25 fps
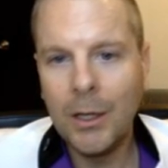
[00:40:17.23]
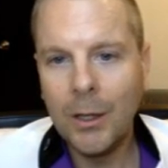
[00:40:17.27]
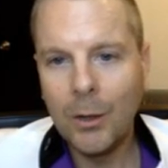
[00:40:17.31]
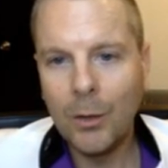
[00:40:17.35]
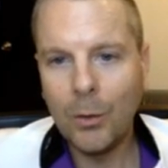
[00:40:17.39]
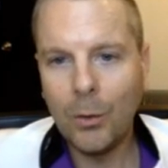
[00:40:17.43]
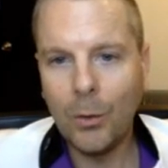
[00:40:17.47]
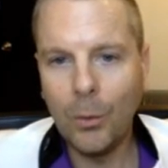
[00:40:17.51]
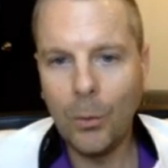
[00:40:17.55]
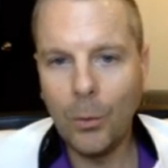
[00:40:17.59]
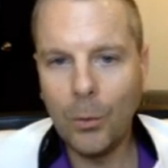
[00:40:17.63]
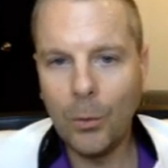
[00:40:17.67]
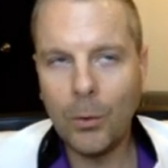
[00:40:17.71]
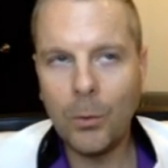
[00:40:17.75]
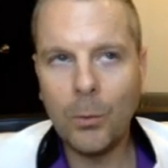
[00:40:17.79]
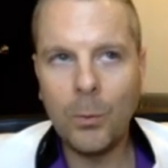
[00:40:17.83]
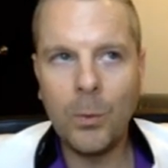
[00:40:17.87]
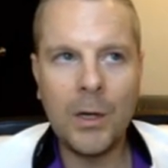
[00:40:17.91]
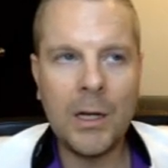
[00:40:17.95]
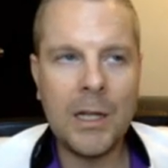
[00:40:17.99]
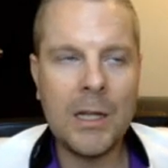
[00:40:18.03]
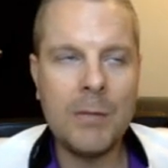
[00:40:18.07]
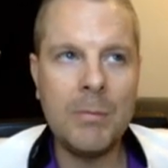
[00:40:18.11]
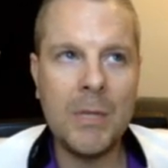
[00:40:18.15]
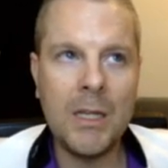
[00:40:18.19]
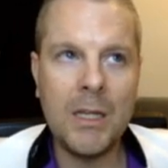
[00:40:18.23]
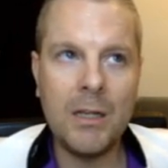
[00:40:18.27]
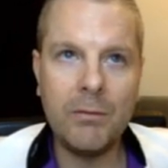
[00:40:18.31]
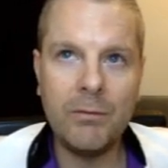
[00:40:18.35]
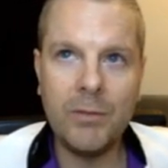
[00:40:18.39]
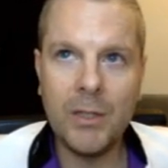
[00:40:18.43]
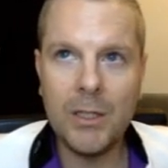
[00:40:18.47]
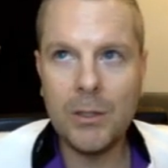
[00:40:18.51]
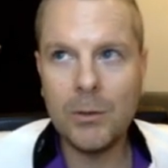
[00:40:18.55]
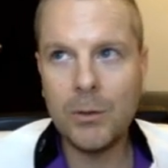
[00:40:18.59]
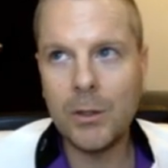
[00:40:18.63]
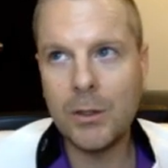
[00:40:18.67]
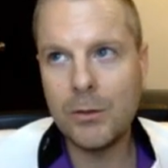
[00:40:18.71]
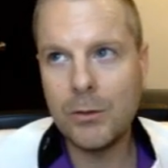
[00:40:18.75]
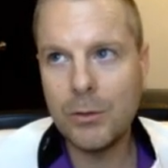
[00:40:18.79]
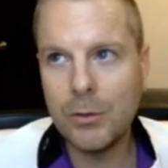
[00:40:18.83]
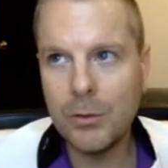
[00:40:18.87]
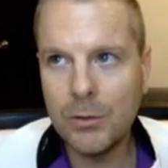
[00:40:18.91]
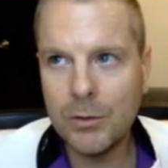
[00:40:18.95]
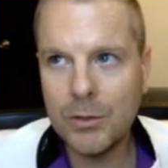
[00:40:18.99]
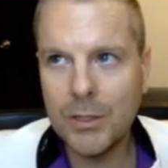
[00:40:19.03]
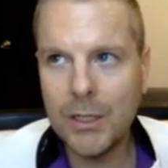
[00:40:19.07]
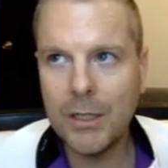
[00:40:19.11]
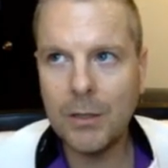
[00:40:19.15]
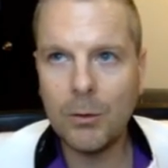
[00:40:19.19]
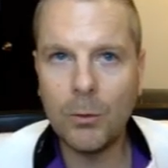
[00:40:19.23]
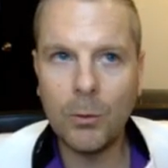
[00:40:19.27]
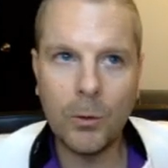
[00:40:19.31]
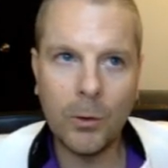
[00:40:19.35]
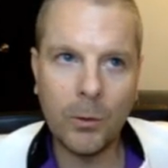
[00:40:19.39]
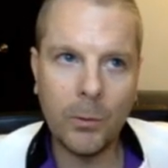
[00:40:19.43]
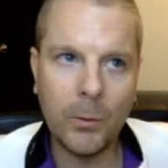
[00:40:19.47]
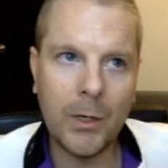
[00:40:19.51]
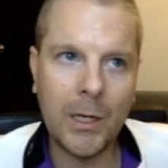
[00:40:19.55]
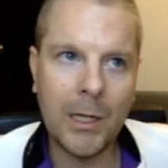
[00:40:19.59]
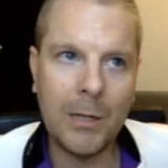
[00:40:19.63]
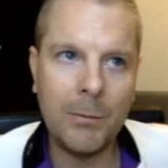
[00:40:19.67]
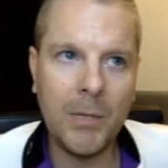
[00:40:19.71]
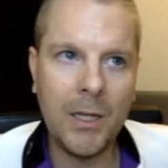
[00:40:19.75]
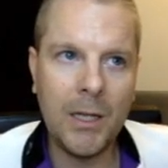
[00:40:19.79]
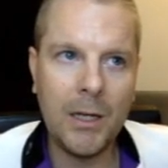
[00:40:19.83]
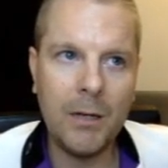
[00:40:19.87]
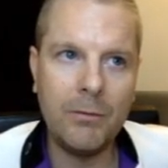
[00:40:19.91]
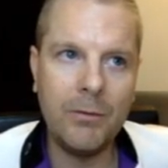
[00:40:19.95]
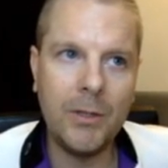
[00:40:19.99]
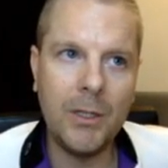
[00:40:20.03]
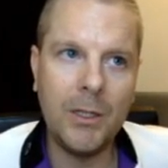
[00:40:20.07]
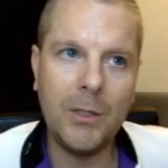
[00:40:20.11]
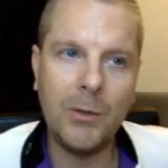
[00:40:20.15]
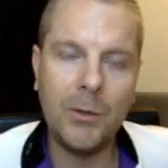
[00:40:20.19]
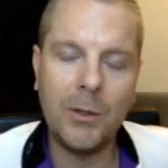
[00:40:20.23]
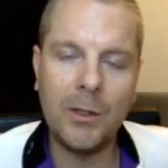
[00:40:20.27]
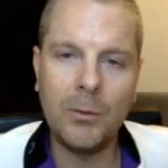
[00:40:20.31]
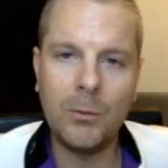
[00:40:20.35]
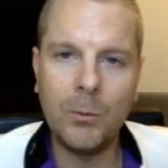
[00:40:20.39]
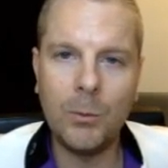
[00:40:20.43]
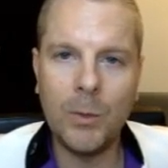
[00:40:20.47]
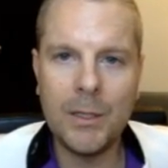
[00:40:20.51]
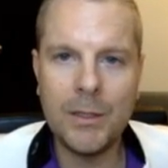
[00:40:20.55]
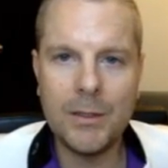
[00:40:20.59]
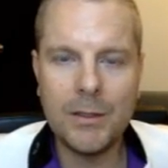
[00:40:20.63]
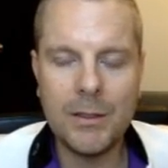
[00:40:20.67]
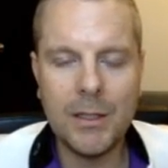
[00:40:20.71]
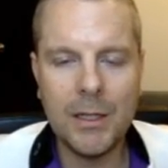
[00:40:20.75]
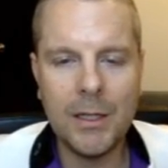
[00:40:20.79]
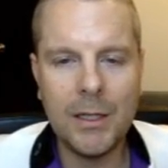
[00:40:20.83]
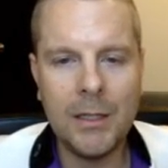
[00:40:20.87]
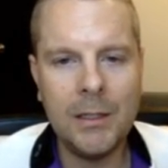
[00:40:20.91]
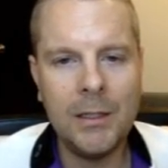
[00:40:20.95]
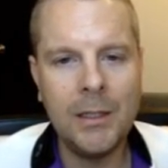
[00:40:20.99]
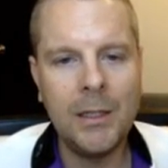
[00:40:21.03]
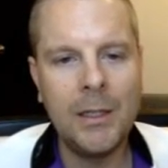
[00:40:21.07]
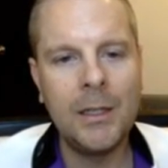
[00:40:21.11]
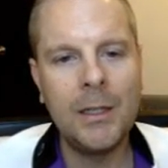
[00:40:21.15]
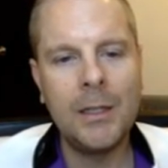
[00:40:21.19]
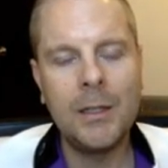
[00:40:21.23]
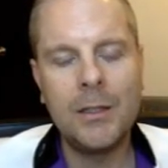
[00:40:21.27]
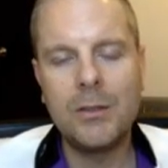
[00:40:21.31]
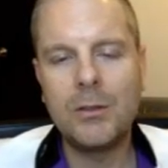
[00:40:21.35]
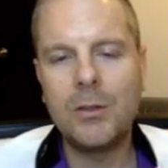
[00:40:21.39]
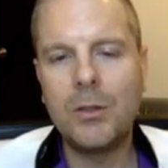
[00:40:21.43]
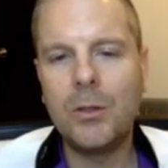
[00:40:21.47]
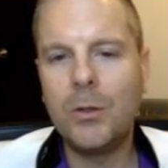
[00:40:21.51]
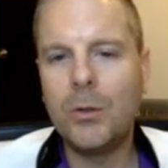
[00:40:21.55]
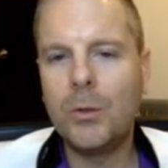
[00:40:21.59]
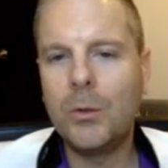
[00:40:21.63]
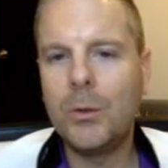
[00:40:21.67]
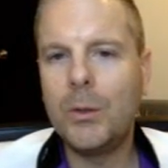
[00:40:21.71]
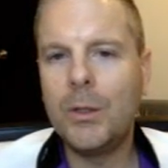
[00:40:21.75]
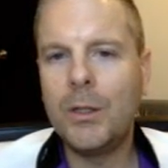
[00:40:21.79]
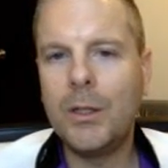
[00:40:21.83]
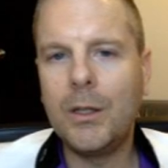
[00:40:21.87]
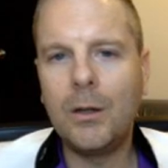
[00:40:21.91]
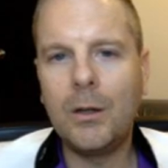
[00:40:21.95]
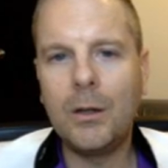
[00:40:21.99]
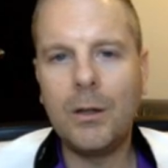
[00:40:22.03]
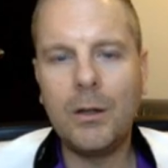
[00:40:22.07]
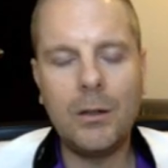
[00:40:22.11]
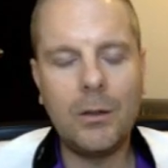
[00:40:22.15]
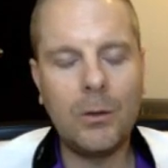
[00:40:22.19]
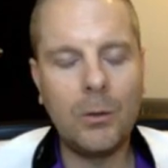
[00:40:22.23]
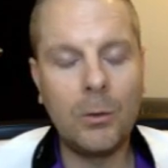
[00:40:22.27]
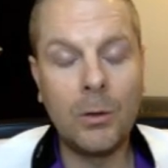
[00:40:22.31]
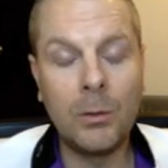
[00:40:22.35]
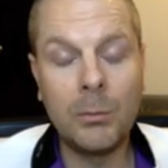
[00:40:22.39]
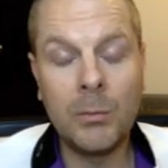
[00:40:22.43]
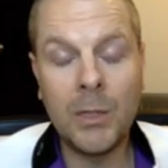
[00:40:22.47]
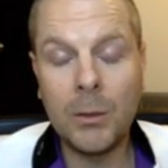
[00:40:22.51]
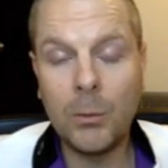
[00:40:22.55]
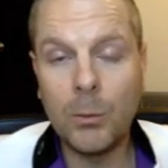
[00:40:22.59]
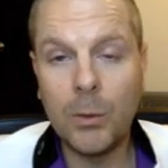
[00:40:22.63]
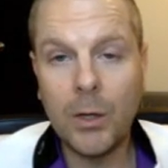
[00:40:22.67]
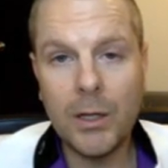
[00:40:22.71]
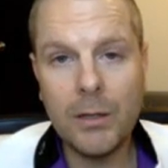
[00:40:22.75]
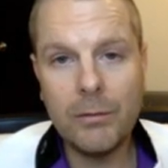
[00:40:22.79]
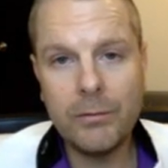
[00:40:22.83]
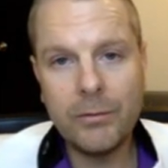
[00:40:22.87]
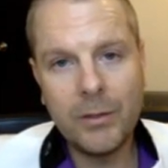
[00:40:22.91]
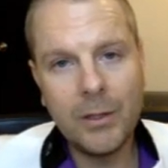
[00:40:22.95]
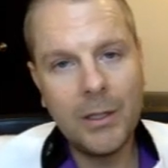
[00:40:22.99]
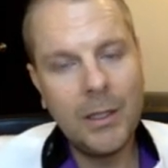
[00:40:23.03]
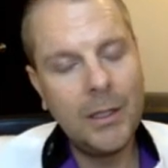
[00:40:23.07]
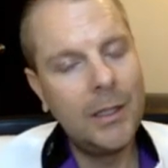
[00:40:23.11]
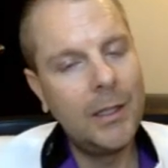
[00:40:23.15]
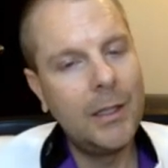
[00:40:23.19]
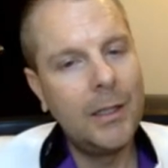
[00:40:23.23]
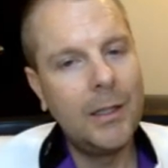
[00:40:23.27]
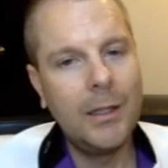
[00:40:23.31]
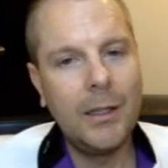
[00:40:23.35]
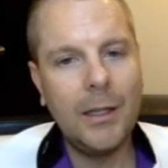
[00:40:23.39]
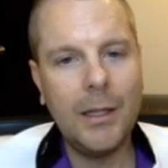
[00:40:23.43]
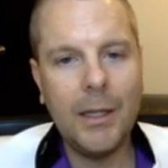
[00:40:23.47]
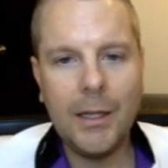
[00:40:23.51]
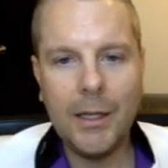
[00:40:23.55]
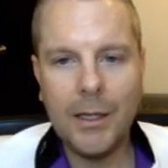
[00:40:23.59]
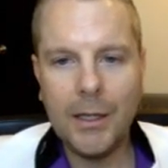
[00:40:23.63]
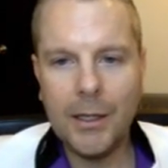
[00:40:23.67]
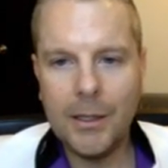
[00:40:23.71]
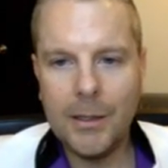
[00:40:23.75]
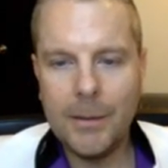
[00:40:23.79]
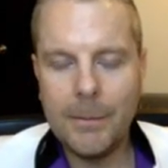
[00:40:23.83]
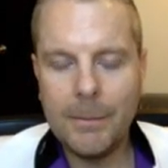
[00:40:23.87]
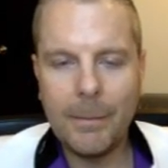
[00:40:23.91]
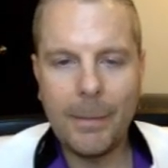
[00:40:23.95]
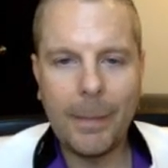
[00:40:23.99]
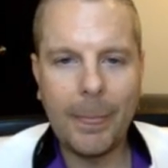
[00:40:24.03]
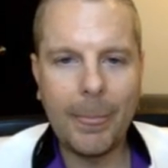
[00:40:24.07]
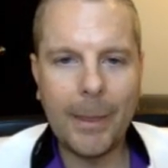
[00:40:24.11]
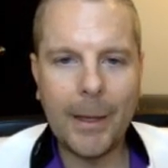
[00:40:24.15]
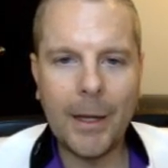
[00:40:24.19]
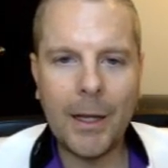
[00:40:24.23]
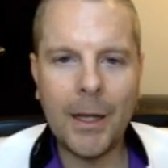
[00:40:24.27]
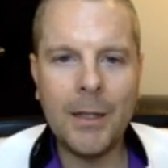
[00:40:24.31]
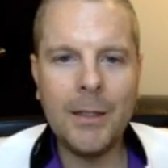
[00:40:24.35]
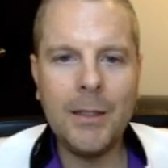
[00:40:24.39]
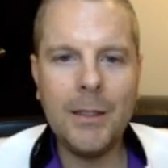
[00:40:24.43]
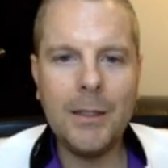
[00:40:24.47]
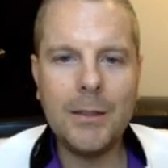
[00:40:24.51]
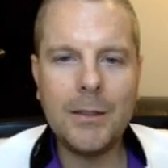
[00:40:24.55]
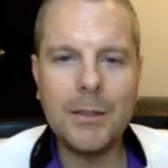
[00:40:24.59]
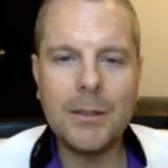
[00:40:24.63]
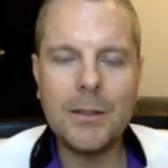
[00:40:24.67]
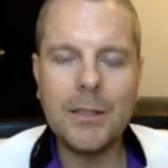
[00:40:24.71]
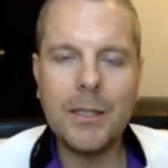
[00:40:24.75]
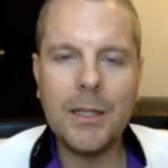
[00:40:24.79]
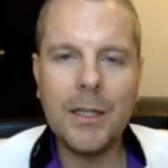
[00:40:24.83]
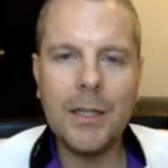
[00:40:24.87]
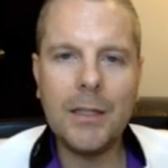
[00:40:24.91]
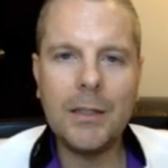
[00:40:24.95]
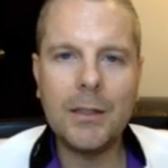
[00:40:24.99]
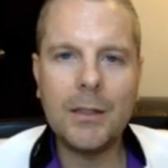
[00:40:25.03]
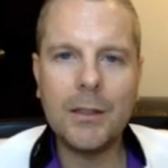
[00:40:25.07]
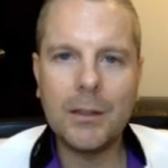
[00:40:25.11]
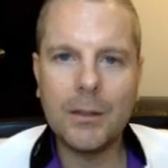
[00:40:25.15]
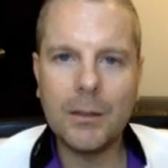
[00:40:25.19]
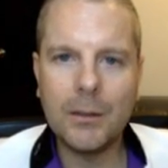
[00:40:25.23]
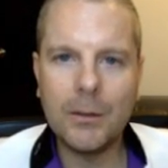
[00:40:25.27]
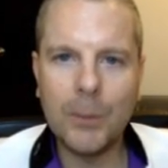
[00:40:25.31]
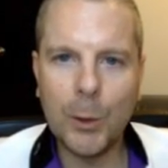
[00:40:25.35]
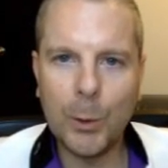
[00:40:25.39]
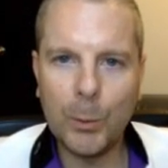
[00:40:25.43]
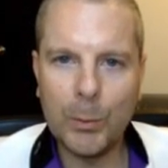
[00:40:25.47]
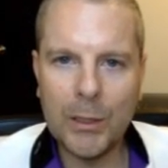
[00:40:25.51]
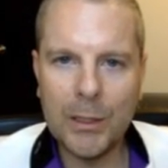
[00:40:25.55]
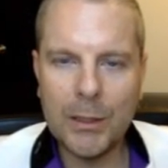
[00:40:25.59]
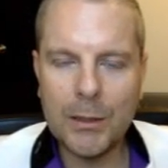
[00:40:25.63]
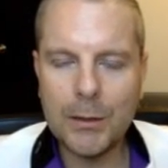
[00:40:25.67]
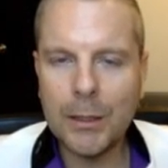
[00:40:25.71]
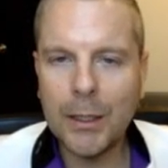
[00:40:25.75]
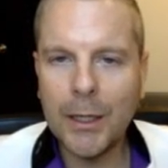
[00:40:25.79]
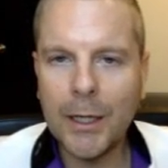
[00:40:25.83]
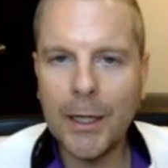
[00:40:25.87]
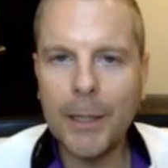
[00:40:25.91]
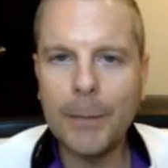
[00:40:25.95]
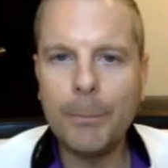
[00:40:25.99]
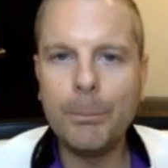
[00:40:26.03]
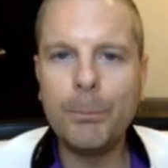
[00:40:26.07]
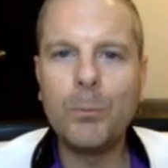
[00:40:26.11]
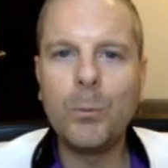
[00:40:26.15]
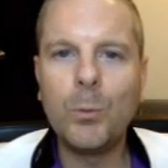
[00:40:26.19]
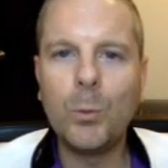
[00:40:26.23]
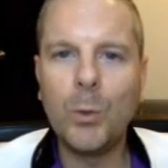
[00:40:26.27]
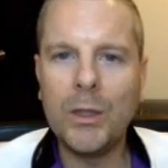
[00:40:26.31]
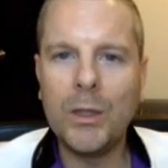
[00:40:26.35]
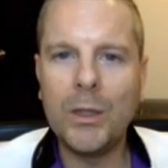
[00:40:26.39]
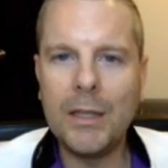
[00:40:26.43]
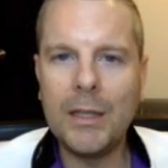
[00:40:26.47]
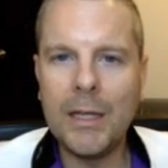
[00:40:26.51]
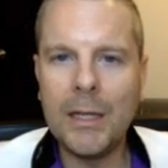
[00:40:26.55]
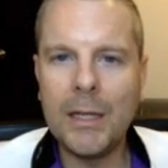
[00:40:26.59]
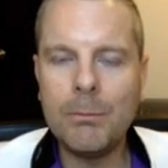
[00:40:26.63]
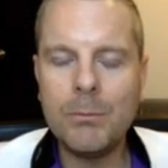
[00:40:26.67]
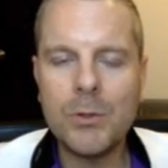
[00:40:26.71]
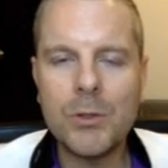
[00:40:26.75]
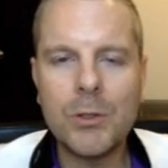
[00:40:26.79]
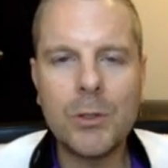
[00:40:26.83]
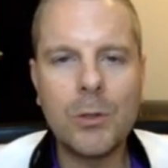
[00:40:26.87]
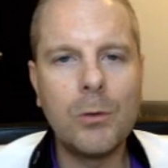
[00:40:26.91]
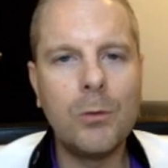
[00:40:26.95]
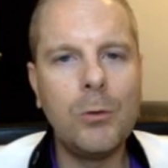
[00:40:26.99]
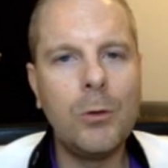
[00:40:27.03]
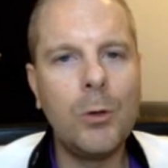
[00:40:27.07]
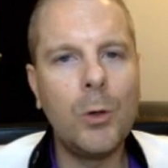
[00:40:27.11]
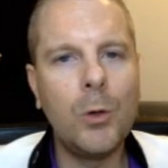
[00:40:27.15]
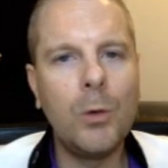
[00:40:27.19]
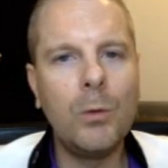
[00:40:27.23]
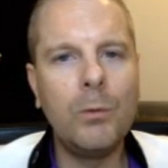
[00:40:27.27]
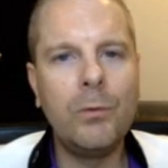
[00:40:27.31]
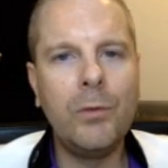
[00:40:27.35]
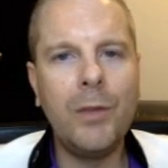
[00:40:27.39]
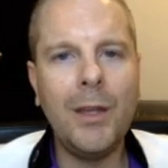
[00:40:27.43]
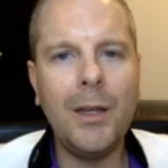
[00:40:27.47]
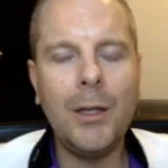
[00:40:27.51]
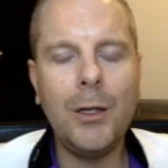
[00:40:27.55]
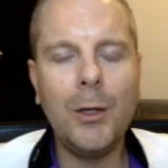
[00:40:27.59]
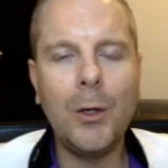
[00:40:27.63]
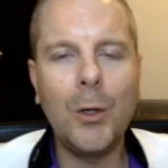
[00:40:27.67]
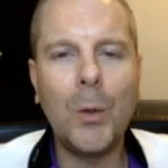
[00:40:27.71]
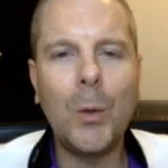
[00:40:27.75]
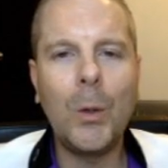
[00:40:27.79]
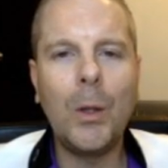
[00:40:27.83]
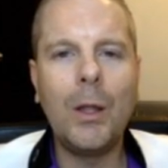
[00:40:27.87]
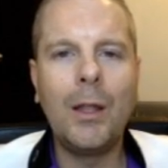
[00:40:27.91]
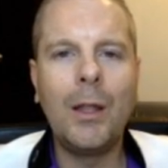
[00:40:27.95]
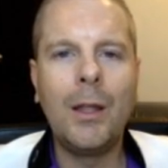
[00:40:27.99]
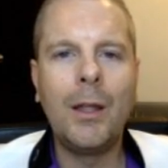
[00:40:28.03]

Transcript: or when I made a video on Tuesday, or when I made a video on Wednesday. So uh, or my wife, and I need to take a little bit of time with them. So no video